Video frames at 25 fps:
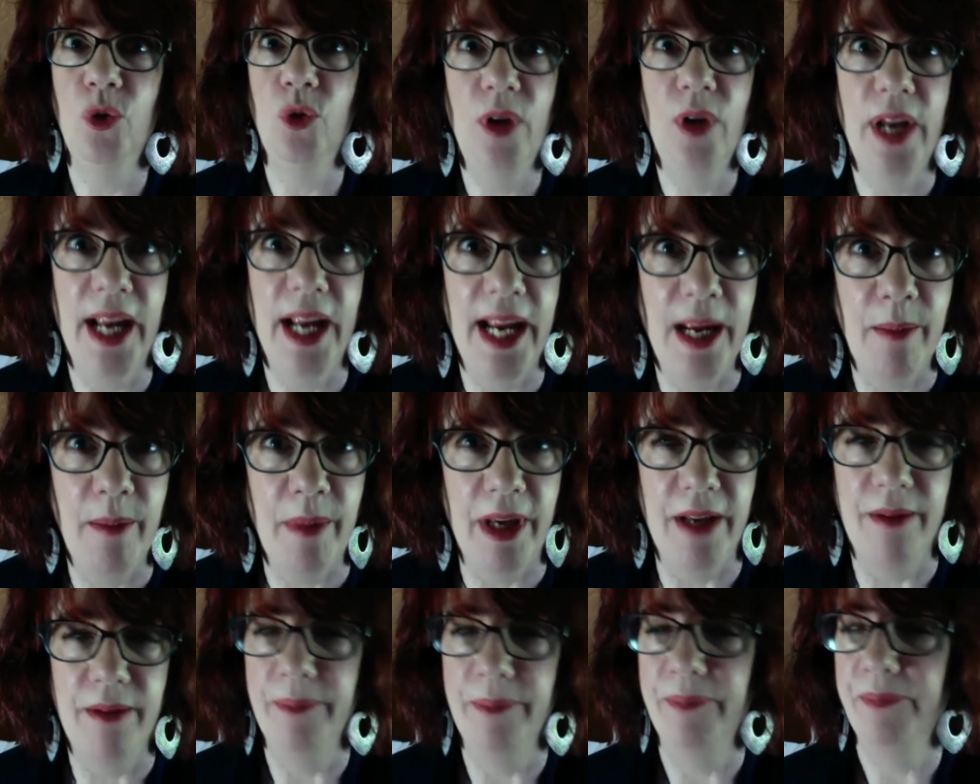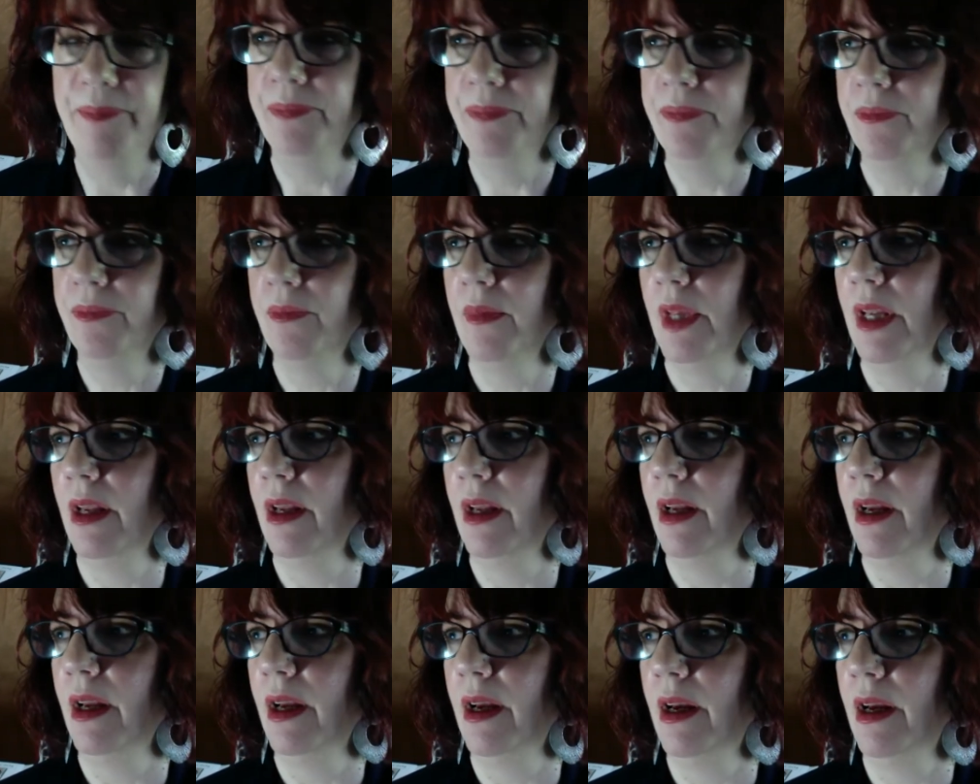name it.
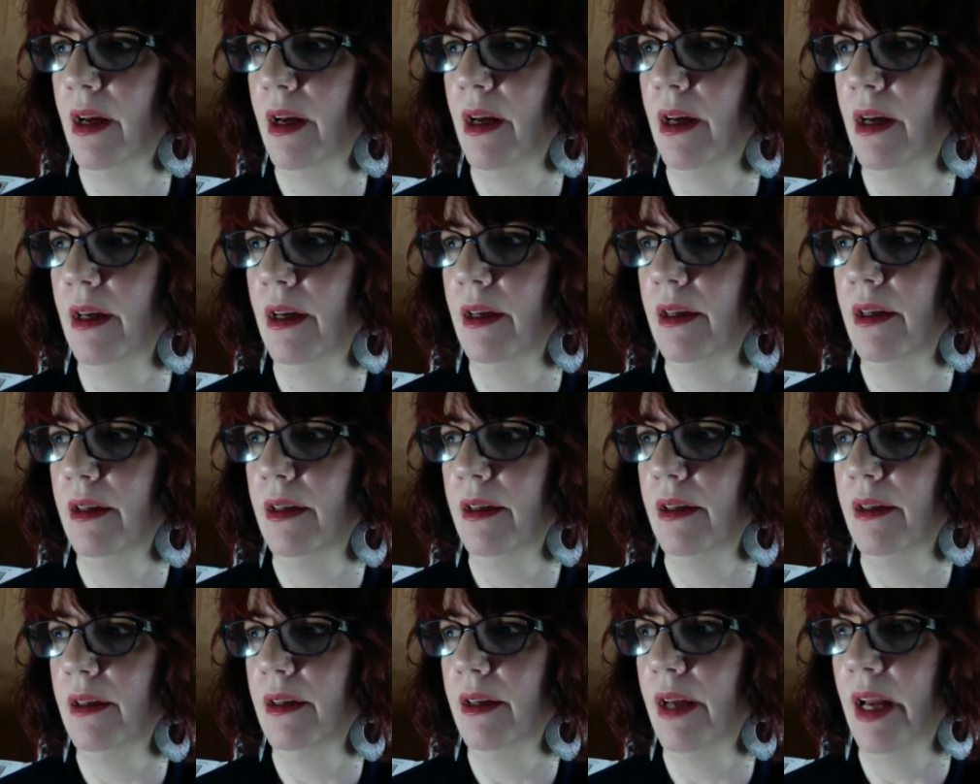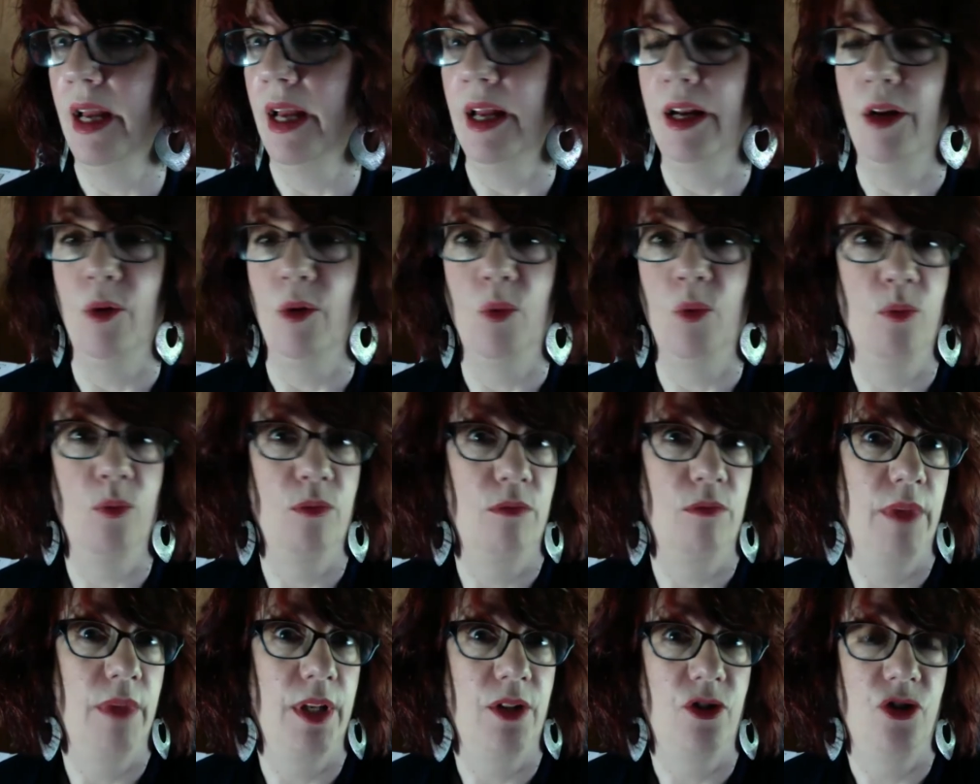And
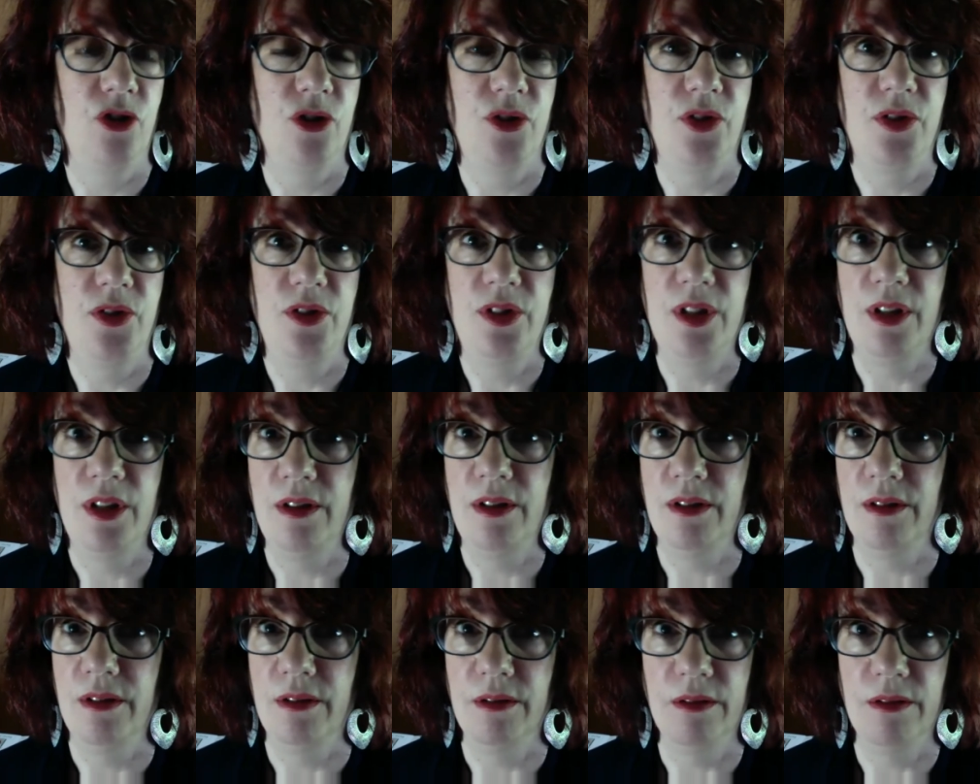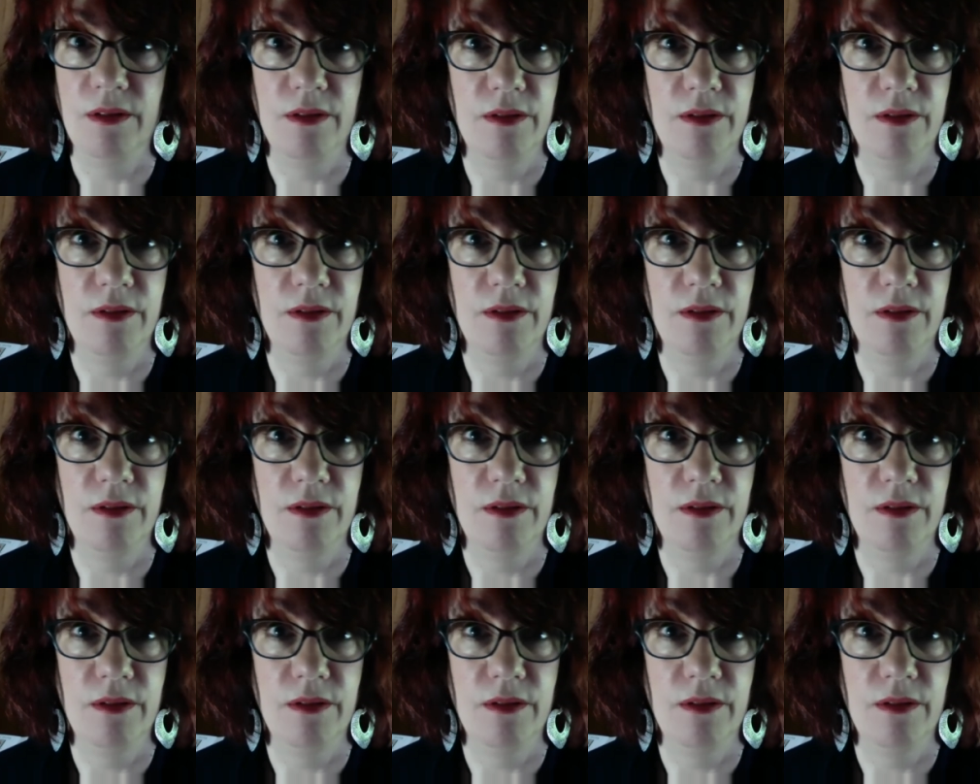it just didn't